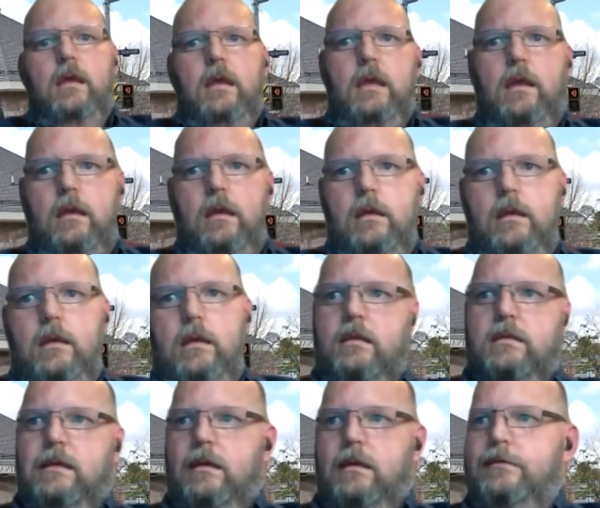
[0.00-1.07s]

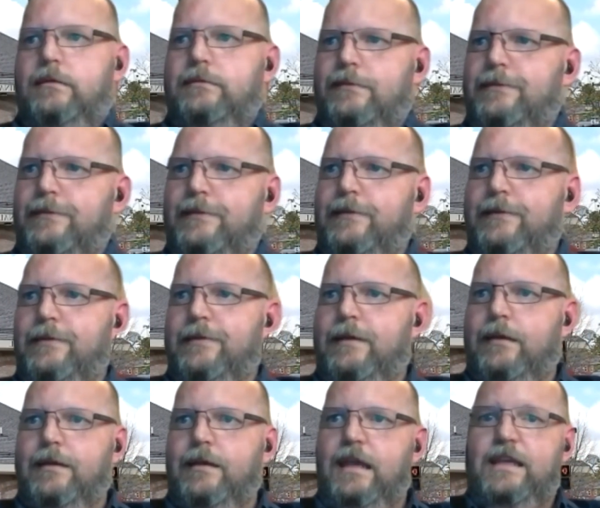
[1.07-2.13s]
It's
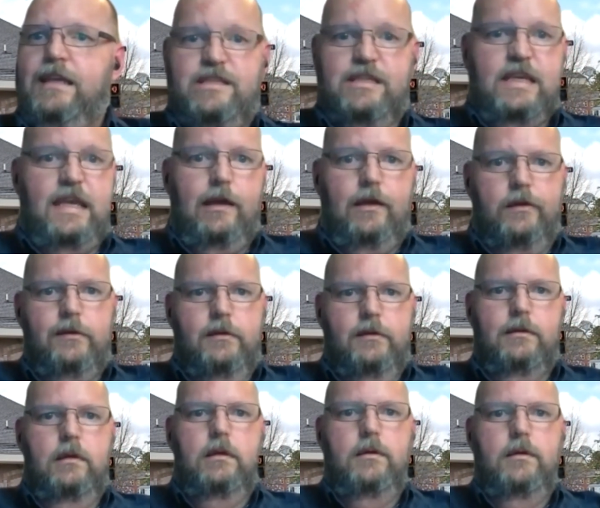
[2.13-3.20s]
scaled.
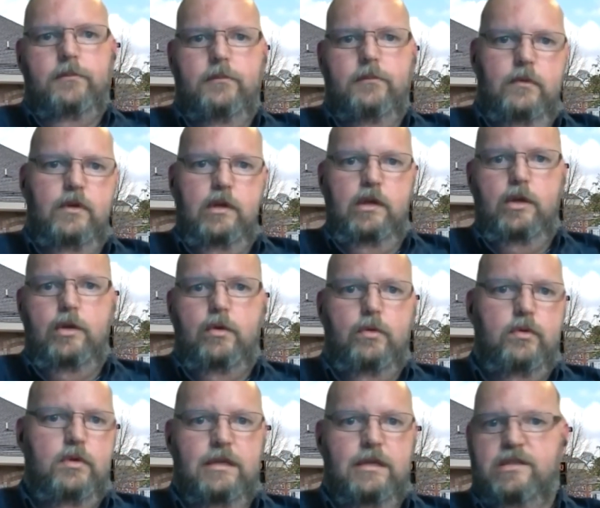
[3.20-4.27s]

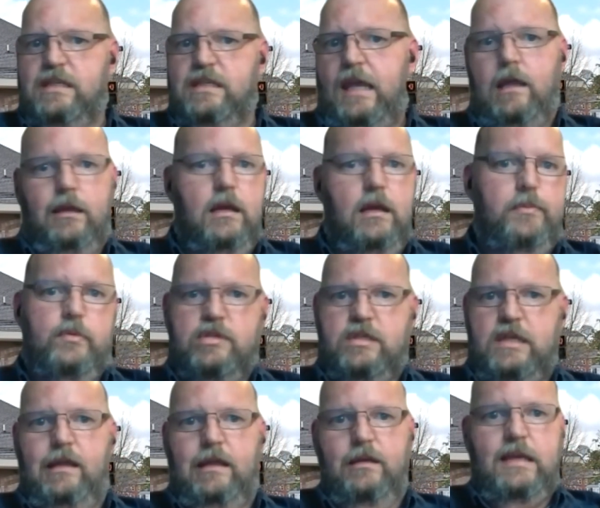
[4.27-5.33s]
You can scale it up or
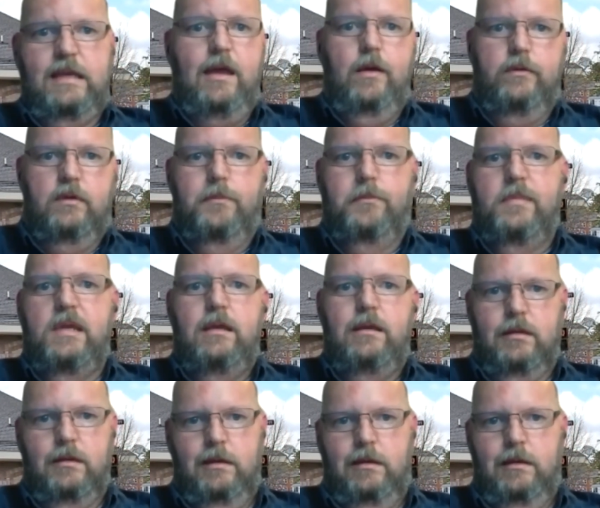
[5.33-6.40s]
scale it down to
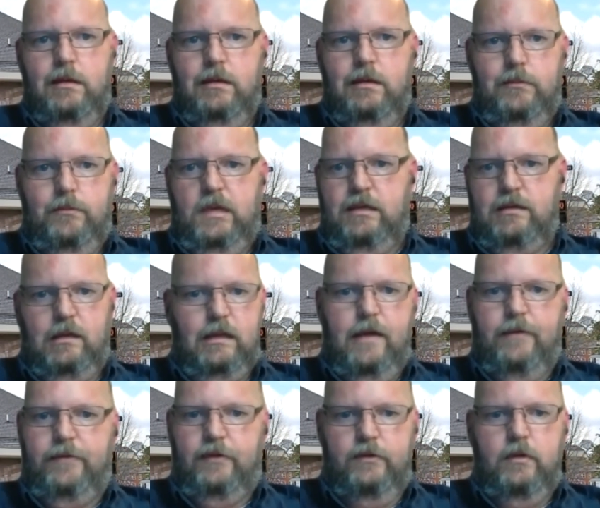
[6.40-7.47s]
meet the
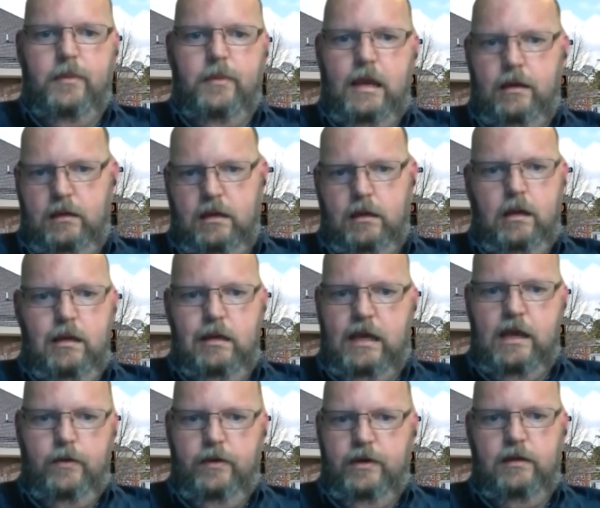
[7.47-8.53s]
level of demand in the
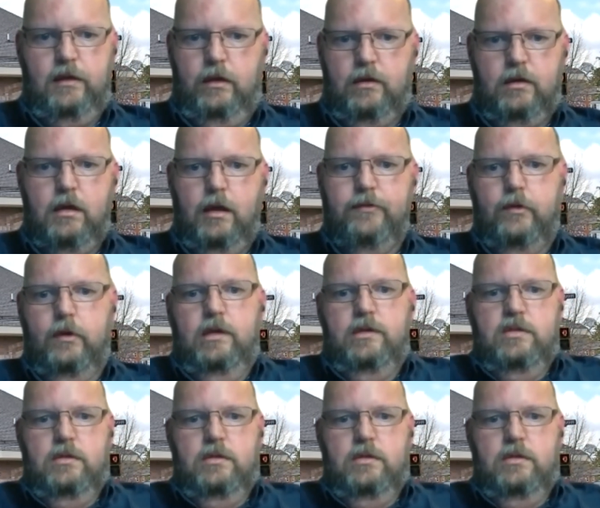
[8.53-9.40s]
area that you're covering.